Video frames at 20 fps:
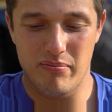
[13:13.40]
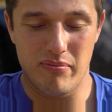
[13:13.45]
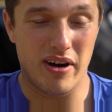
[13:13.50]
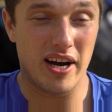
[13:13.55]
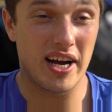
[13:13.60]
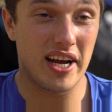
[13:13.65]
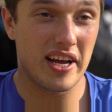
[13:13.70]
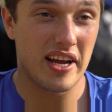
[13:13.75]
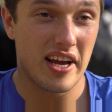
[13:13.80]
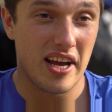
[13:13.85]

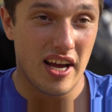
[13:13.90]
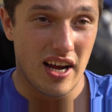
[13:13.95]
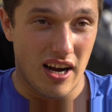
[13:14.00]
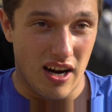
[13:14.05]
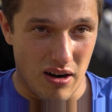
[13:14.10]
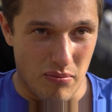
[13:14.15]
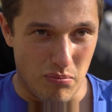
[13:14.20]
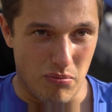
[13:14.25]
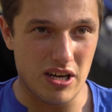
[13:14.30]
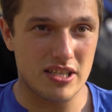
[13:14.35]
my
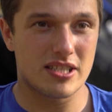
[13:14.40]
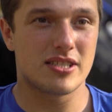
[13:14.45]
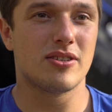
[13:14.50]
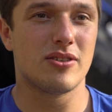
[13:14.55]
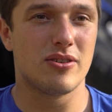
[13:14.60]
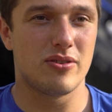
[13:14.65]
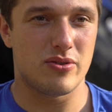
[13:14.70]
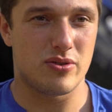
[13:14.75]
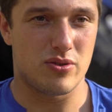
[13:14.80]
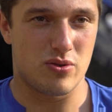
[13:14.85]

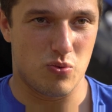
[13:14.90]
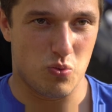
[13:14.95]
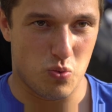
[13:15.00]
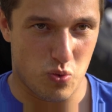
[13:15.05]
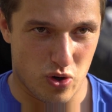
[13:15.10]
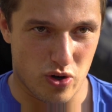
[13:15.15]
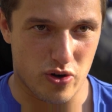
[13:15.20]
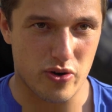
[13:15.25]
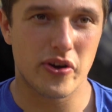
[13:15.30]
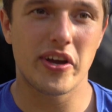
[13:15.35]
muscles
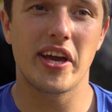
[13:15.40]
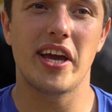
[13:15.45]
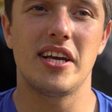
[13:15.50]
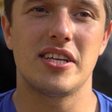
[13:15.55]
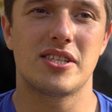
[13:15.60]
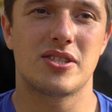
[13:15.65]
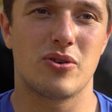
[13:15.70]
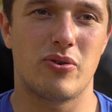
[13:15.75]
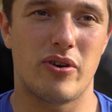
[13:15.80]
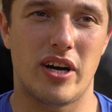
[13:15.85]
were okay,
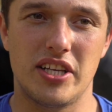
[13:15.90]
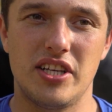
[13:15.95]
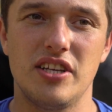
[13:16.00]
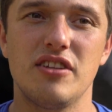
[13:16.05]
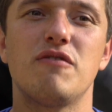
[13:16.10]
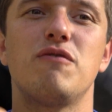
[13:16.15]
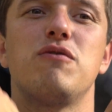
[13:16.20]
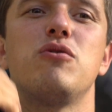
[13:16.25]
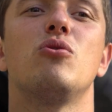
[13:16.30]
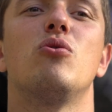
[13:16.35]
so I
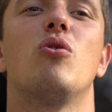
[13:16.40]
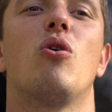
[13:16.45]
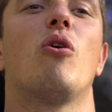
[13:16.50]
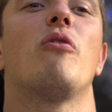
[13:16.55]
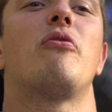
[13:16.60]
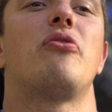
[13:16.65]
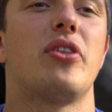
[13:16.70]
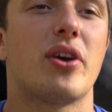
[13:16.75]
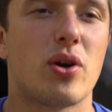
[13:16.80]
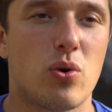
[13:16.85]
didn't flew
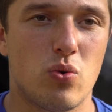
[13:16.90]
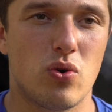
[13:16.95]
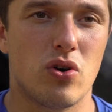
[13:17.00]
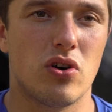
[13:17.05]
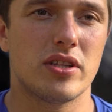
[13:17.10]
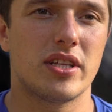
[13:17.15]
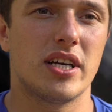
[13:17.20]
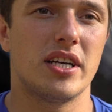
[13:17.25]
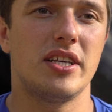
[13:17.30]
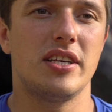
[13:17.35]
off the
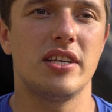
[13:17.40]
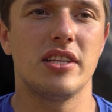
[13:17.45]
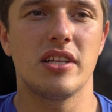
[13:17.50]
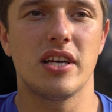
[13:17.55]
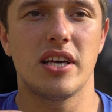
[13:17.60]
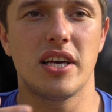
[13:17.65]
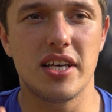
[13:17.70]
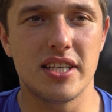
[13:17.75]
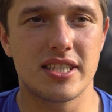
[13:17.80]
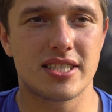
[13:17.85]
quad, I didn't
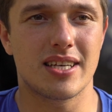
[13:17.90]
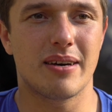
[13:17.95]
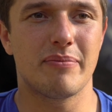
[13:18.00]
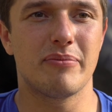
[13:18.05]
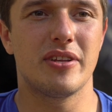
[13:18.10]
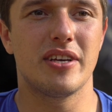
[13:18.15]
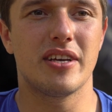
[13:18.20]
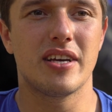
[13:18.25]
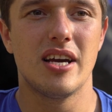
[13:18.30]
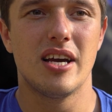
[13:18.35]
hit
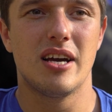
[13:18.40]
something,